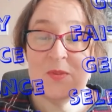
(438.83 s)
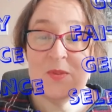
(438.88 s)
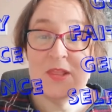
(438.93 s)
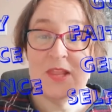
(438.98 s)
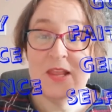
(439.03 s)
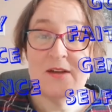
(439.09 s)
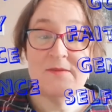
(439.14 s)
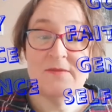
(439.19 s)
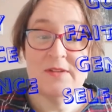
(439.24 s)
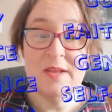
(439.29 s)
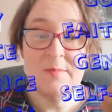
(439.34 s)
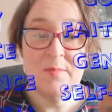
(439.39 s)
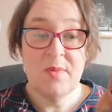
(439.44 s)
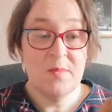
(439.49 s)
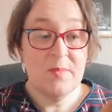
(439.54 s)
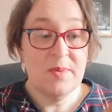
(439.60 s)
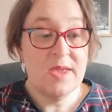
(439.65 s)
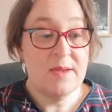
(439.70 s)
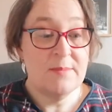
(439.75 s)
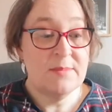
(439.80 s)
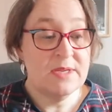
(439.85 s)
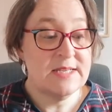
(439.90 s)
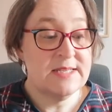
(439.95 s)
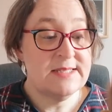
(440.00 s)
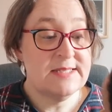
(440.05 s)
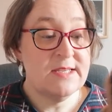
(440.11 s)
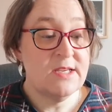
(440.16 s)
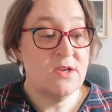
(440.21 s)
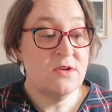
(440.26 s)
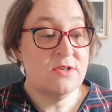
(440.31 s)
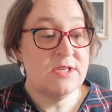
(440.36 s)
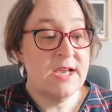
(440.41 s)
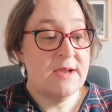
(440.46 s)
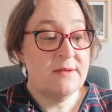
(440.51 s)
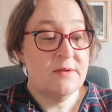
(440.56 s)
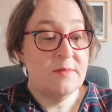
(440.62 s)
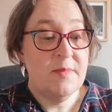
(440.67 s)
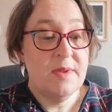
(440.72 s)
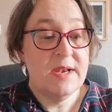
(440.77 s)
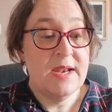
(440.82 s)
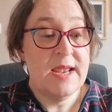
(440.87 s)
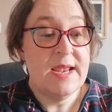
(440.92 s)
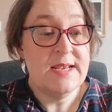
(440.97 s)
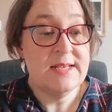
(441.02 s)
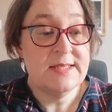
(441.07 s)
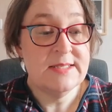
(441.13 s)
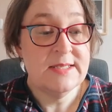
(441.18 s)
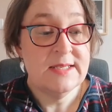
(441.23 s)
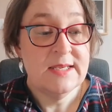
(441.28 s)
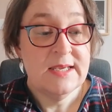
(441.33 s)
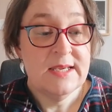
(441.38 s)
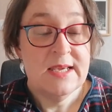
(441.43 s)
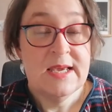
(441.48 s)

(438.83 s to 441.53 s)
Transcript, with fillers: Lovely. Bobby, I'm going to sit you down a minute